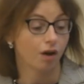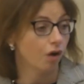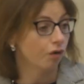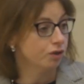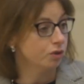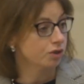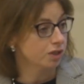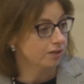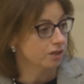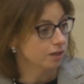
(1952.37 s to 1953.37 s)
of you
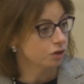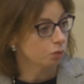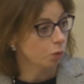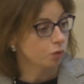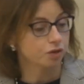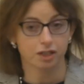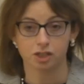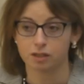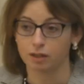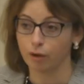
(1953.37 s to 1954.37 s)
studying towards
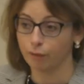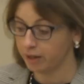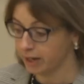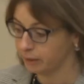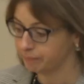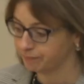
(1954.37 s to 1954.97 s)
this career.